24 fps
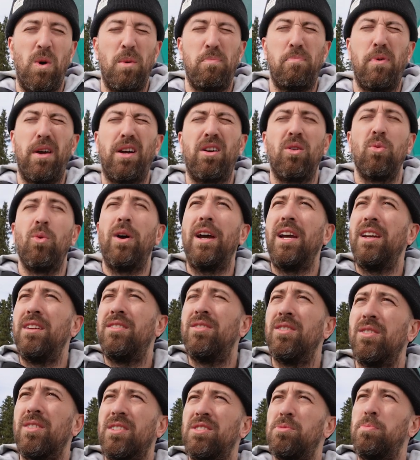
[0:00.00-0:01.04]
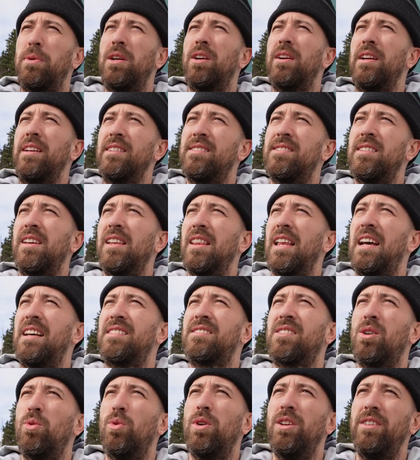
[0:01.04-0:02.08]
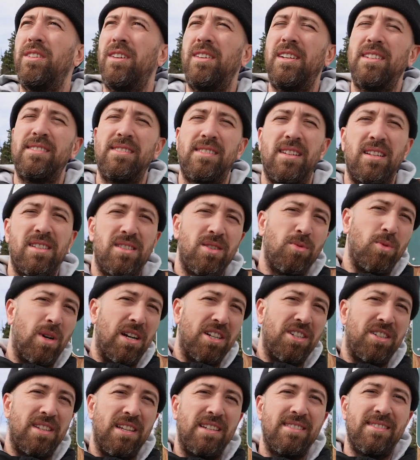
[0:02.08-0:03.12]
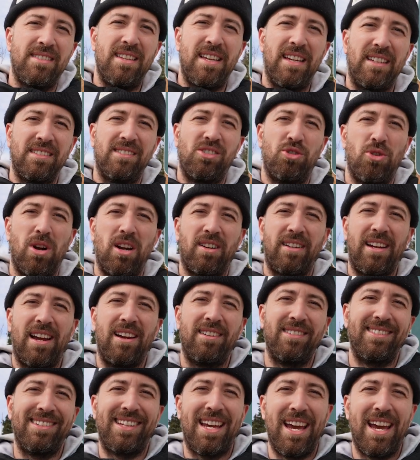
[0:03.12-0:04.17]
What better way to experience the Alaska wilderness than to watch these things drugged out in